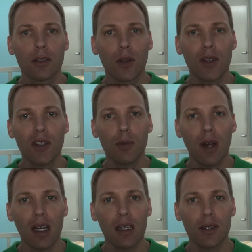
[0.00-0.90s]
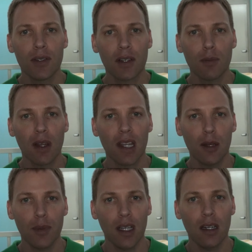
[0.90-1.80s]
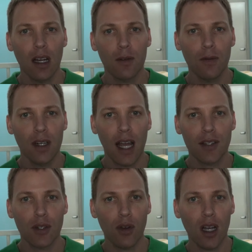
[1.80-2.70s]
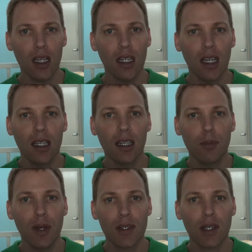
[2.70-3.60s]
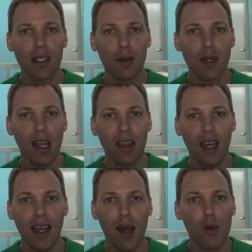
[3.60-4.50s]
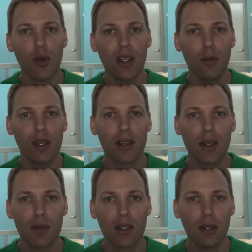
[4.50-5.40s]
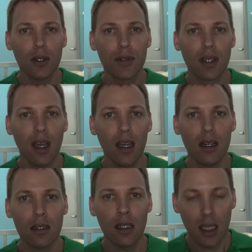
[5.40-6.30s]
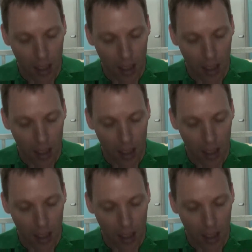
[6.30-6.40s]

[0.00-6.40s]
So this is my six month update on finasteride and basically I'm not that happy with it because I'm still losing hair,